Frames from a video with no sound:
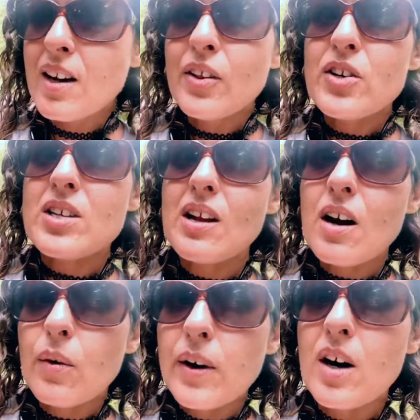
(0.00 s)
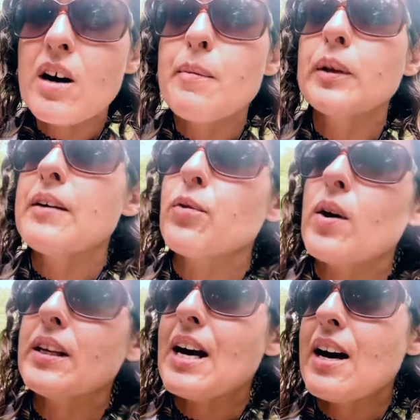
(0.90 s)
There's a lot going on. I believe we're
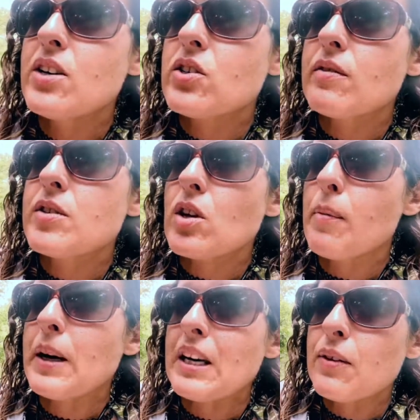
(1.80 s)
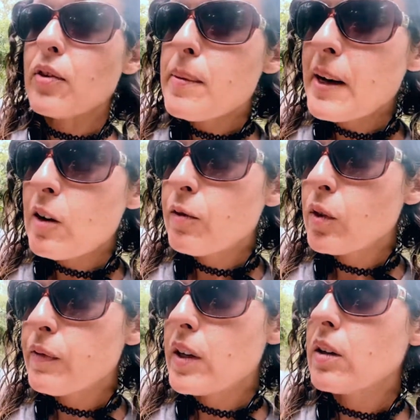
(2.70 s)
on the edge of Psalm 83 being
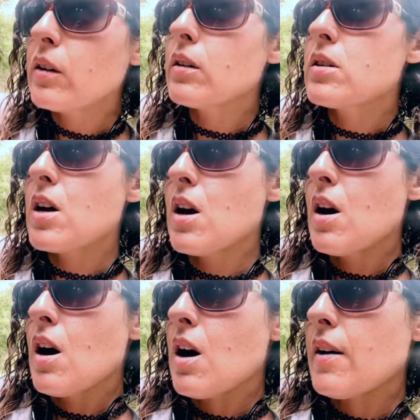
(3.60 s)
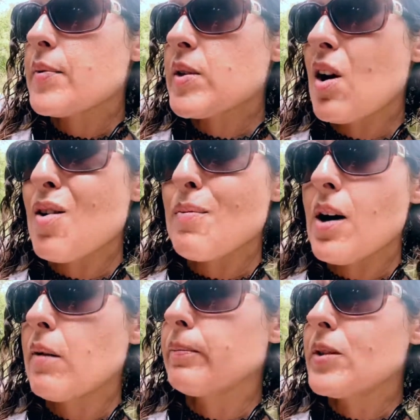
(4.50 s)
fulfilled, of Psalm,
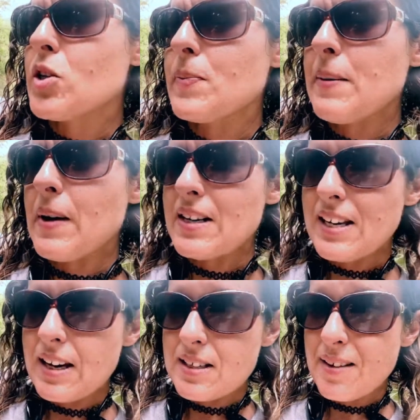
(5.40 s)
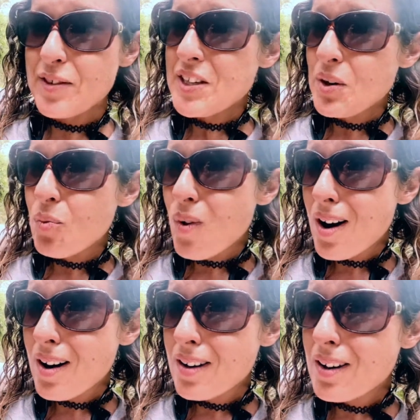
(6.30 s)
um, excuse me, Isaiah
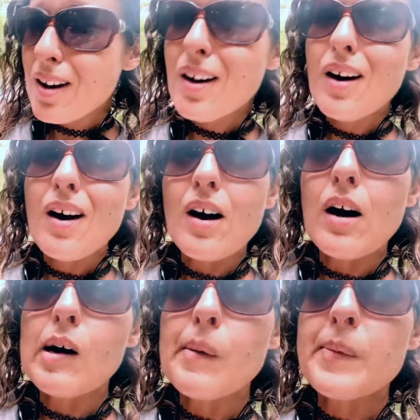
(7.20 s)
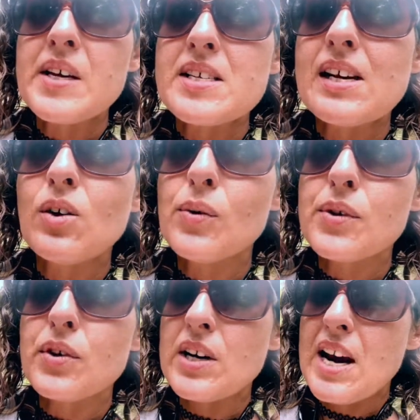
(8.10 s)
17.1, um, the Ezekiel
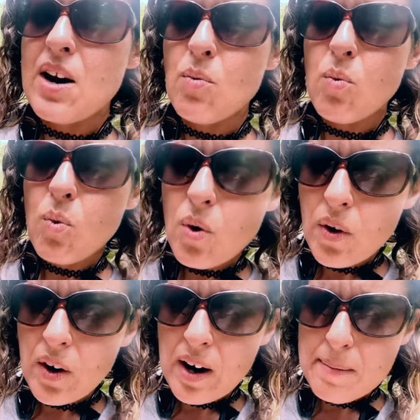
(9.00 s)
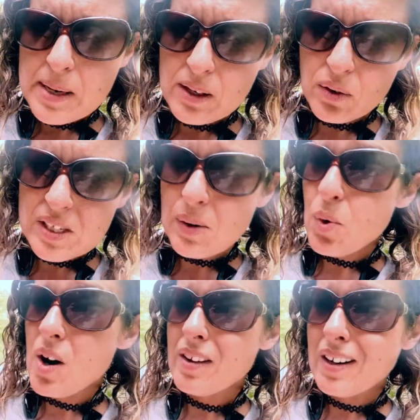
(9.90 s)
38 war. I mean, it looks like we're
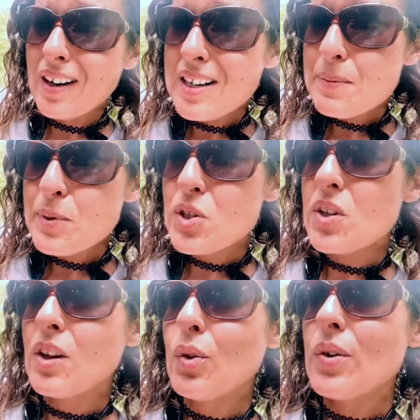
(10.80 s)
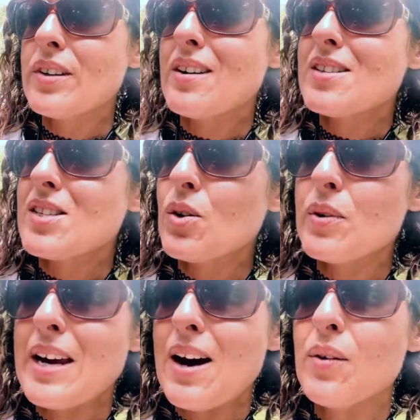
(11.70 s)
on the cusp. Should the Lord not slow
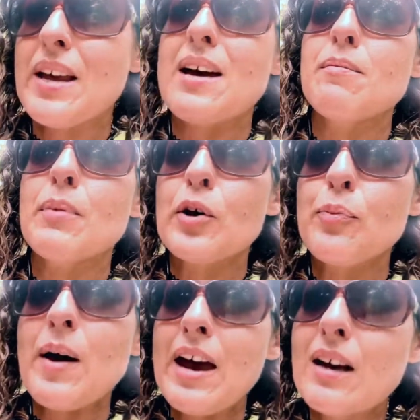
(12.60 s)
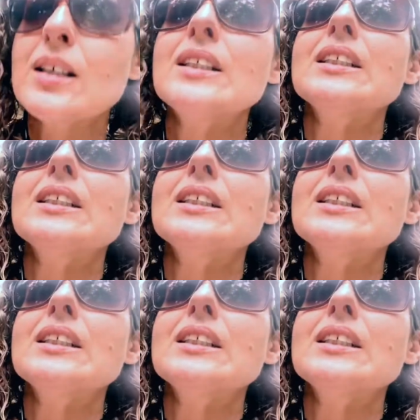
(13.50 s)
down that birth pang?